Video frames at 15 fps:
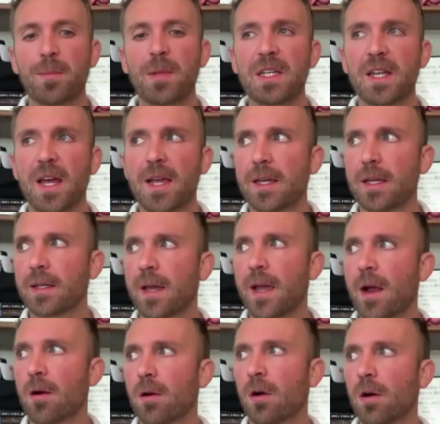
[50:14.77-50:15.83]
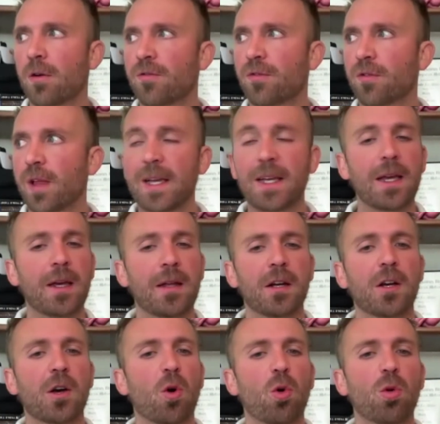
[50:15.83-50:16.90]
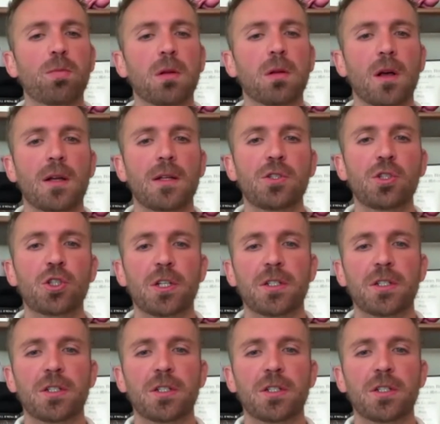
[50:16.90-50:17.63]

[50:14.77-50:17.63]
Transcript: be taken care of like in a cold plunge?